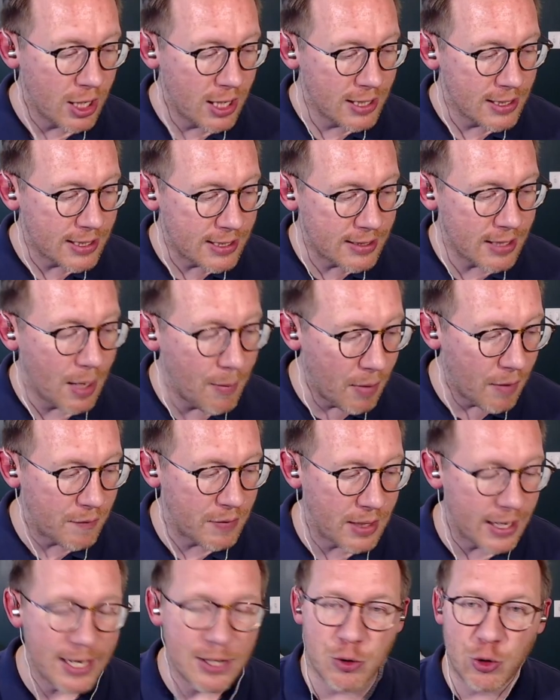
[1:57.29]
Some of
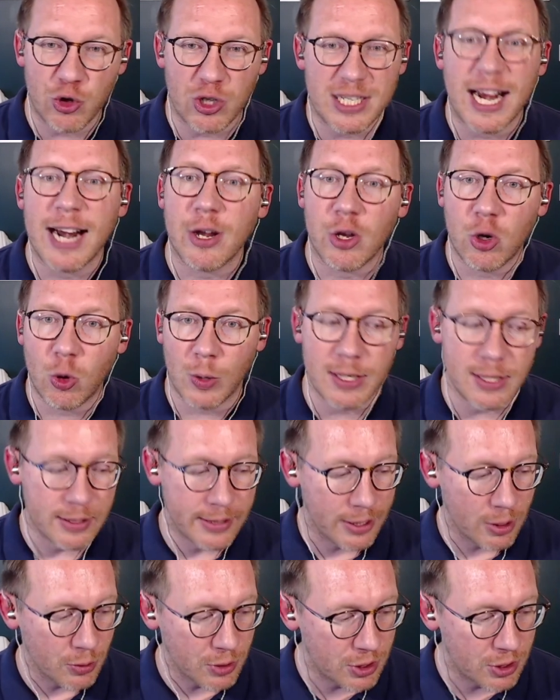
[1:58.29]
these are just kind of coincidental.